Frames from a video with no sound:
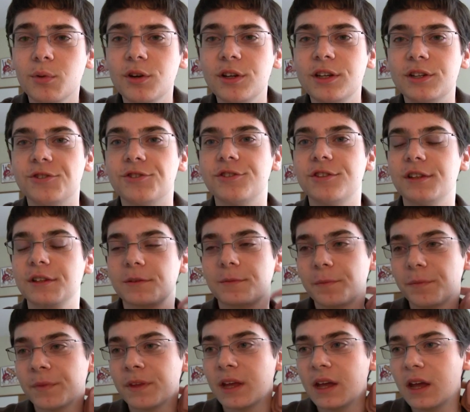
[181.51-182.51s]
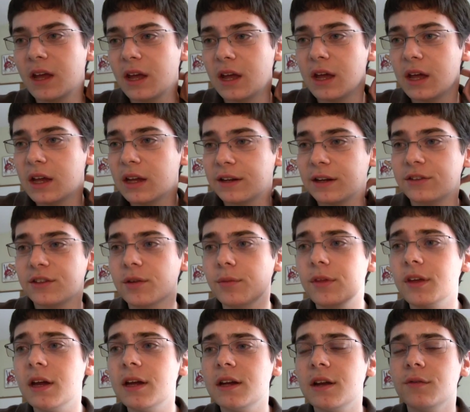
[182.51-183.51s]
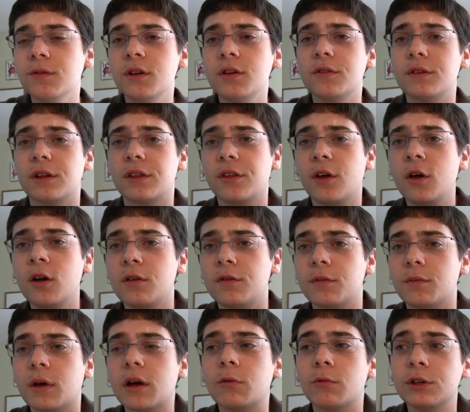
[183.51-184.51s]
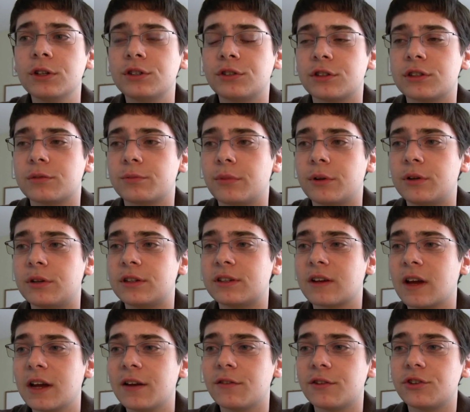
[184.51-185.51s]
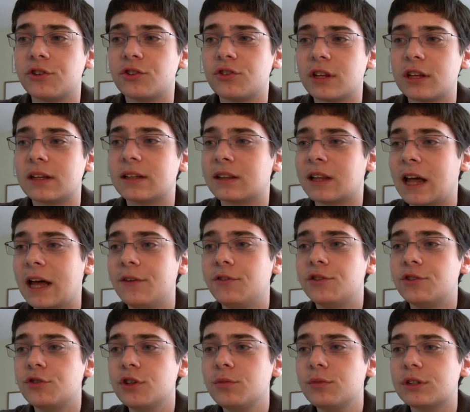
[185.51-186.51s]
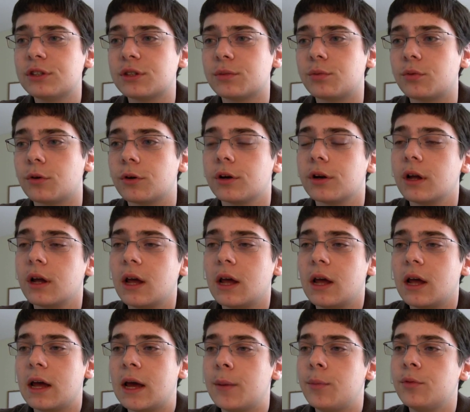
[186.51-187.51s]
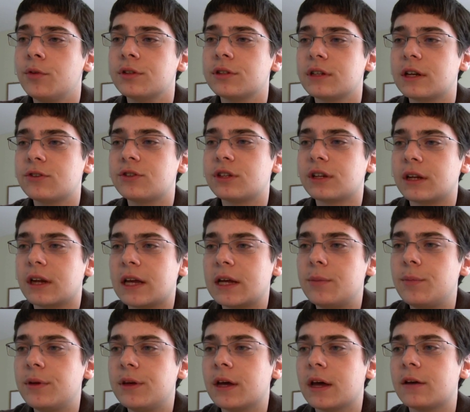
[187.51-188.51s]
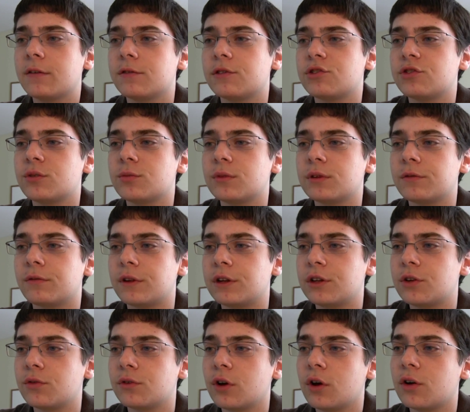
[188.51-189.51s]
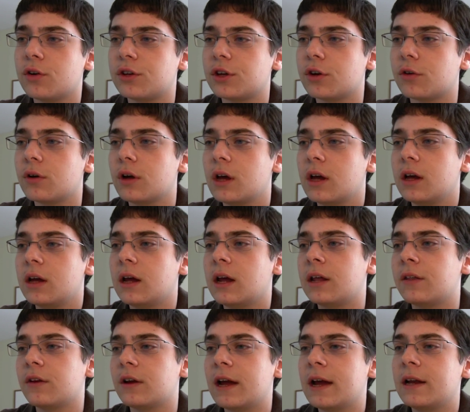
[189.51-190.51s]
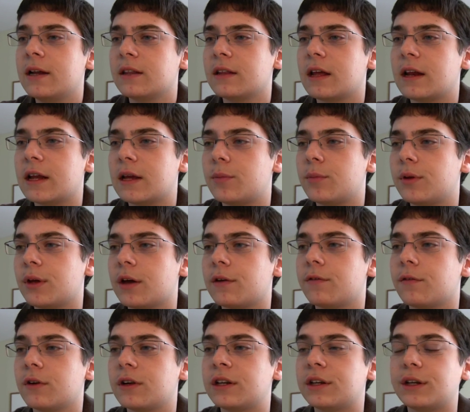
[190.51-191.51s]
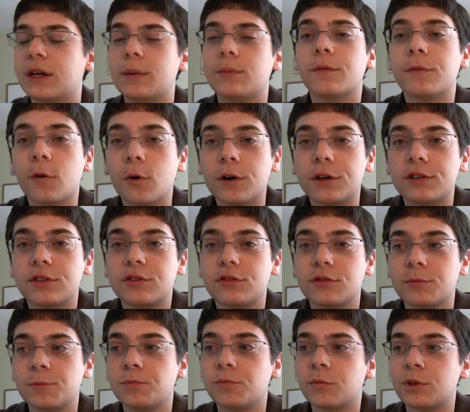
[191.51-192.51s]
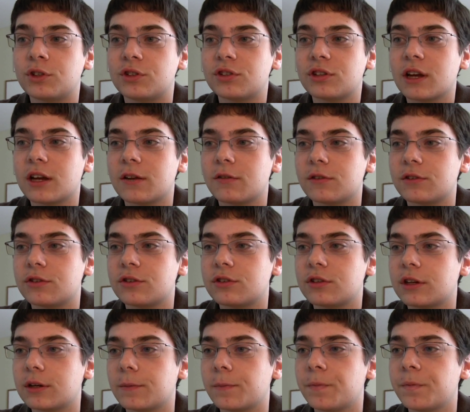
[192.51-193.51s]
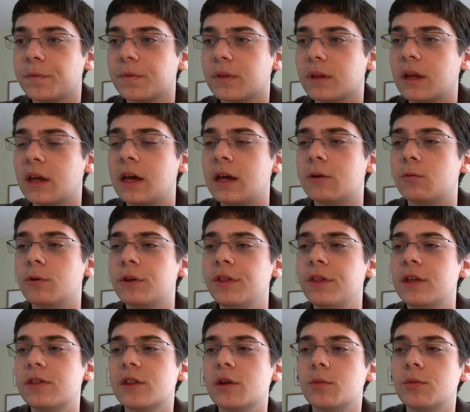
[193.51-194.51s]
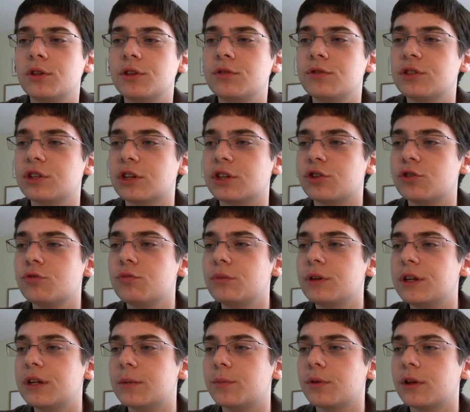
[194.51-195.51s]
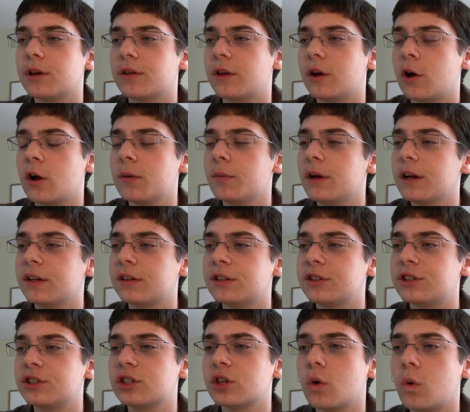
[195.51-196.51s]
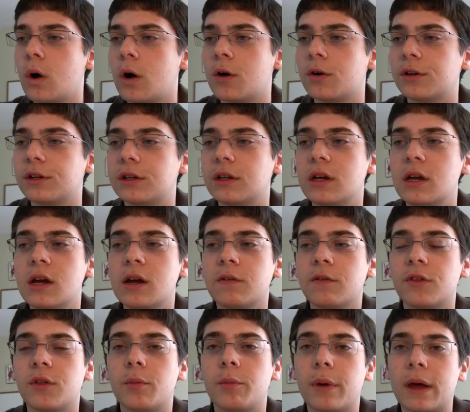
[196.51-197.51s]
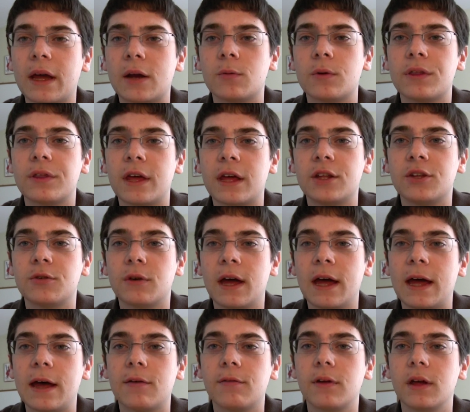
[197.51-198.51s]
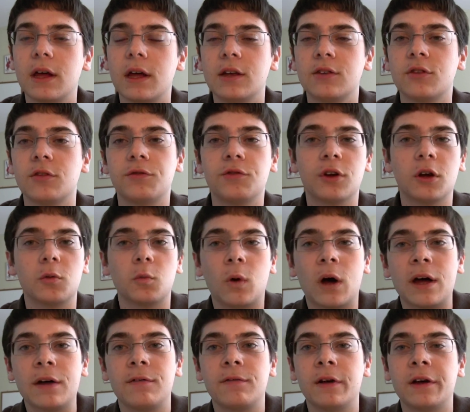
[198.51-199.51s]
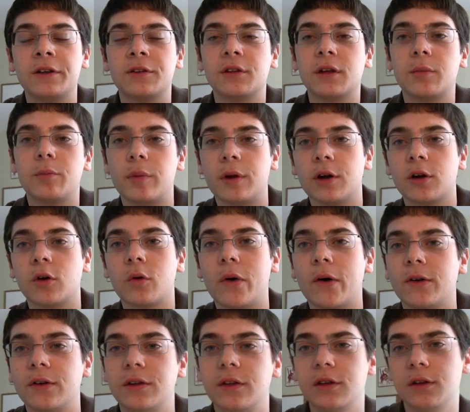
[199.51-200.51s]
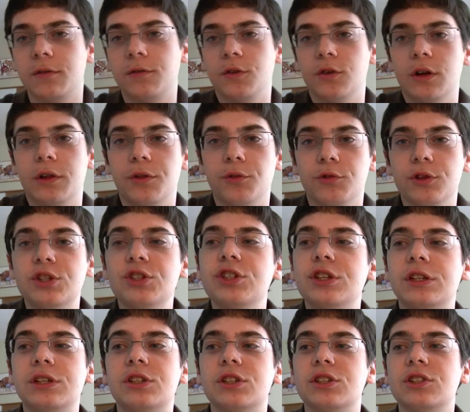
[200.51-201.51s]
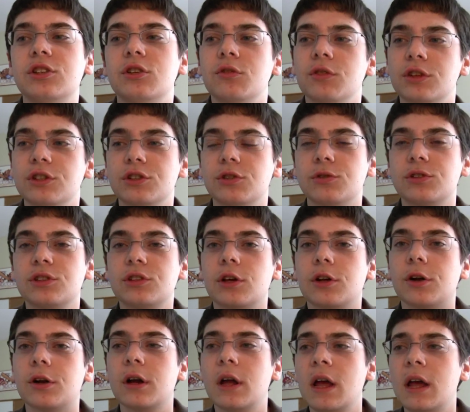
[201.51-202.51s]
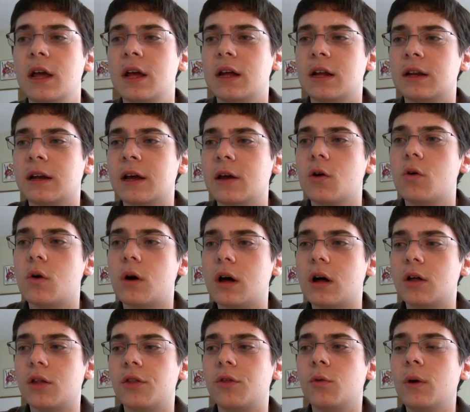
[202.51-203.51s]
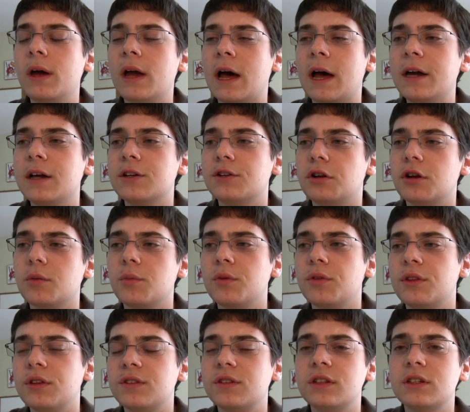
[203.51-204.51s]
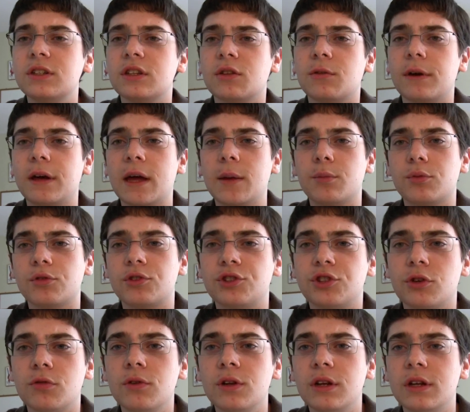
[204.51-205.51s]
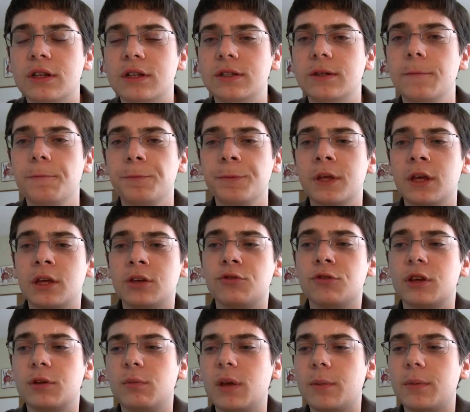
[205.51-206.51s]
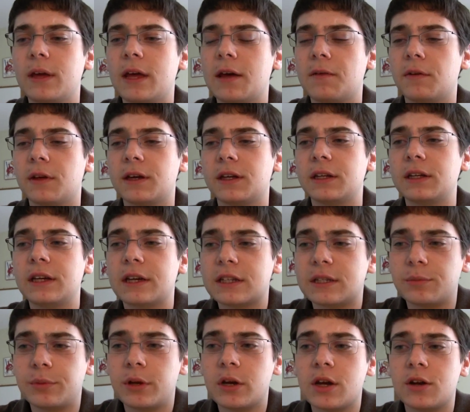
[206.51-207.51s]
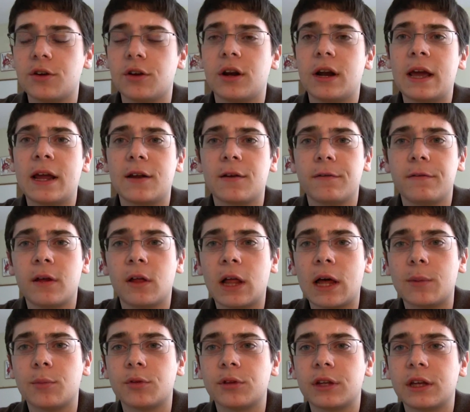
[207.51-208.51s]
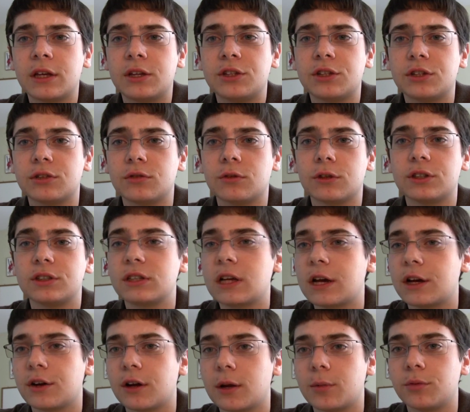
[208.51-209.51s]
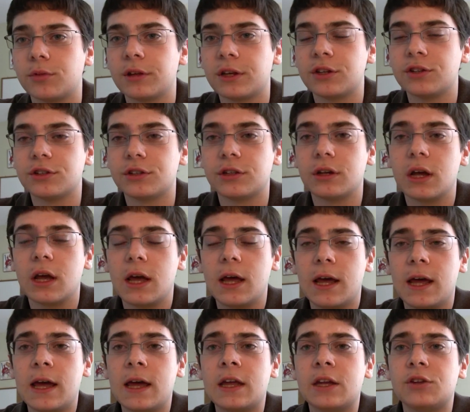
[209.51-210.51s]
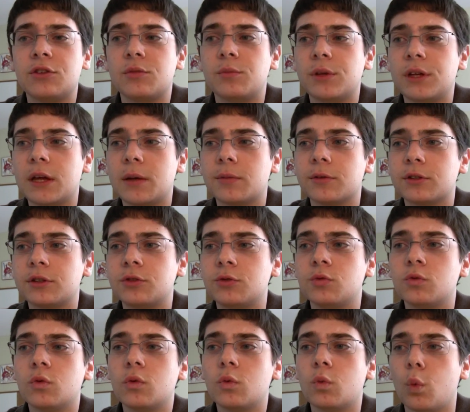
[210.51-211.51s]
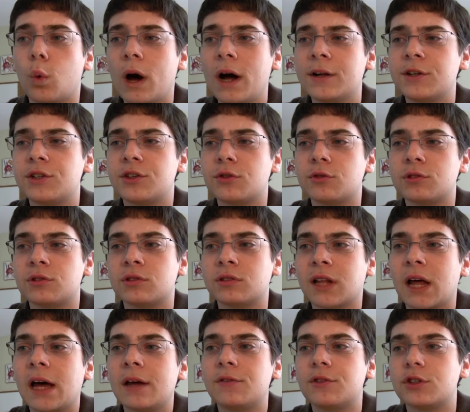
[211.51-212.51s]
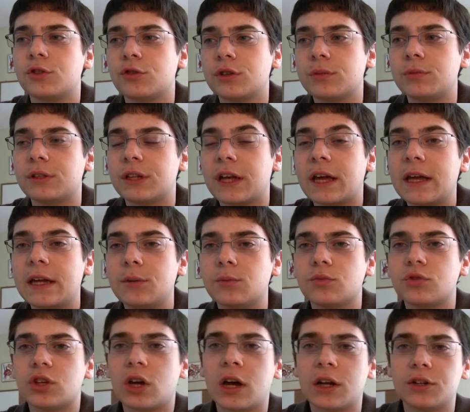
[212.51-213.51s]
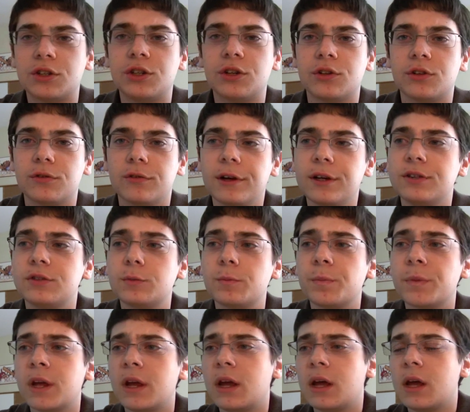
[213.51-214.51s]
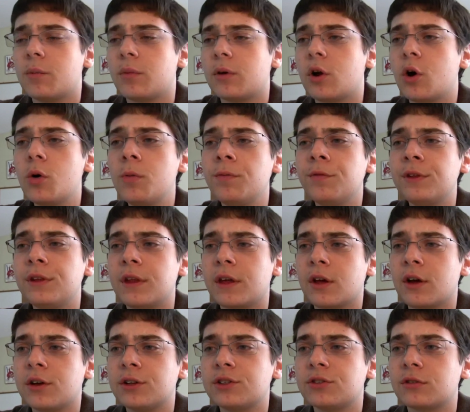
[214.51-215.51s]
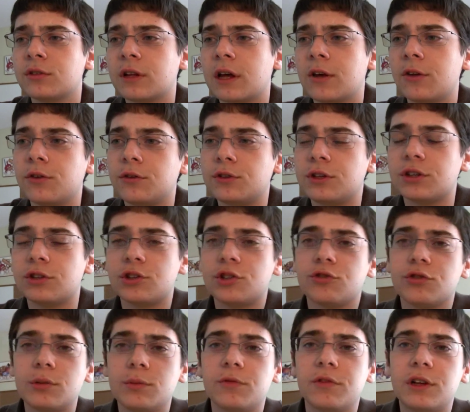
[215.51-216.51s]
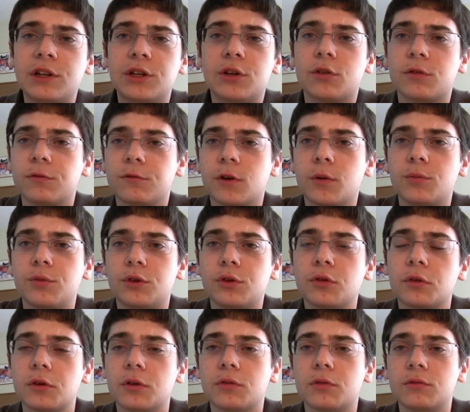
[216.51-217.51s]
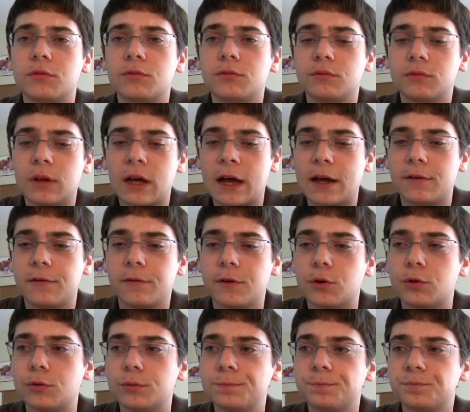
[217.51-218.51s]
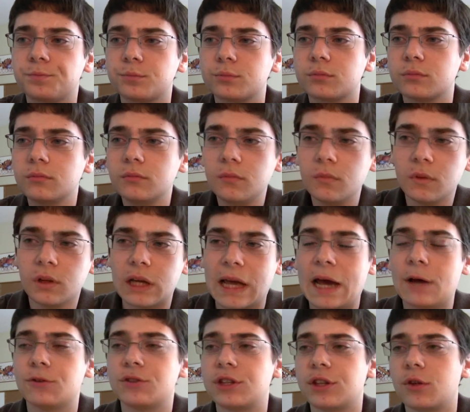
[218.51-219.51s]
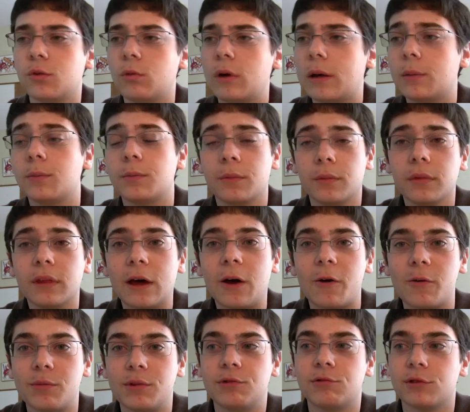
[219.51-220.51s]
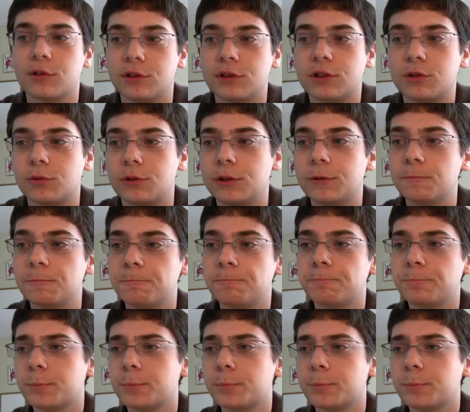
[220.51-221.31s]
Pretty interesting. Now, something I never even thought of in my wish list, but it is kind of interesting, live streaming support. Apple is announcing an API for streaming video and audio, and they're adding that API for in-game voice, which is kind of interesting. And with that, they'll be using a new media player that automatically adjusts quality for the bandwidth that you have. So if you're on Wi-Fi, you'll get better quality than if you're on 3G, just so there's no stutter. Now, the way I interpret this is, and the way Apple showed it is, you can maybe have like an ESPN or an NFL application or a soccer application, and you'd be able to watch those live-streamed games onto your device. But hopefully they also allow you to stream video from your iPhone out to the web. That would be really sweet.